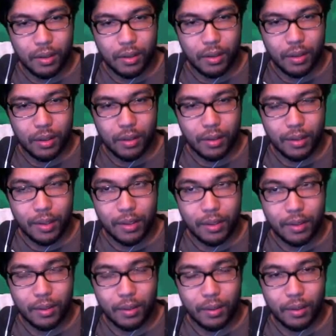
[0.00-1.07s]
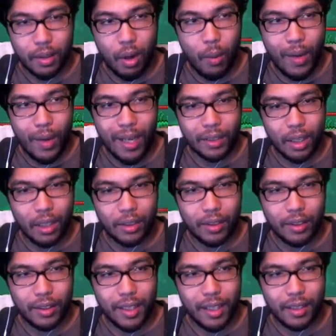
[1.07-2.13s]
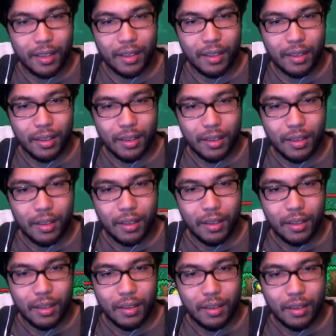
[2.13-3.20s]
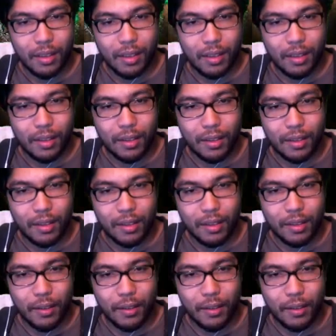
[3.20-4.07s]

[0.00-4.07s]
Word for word: Oh, that's annoying. Oh, wait, I dodged the attack. Nice.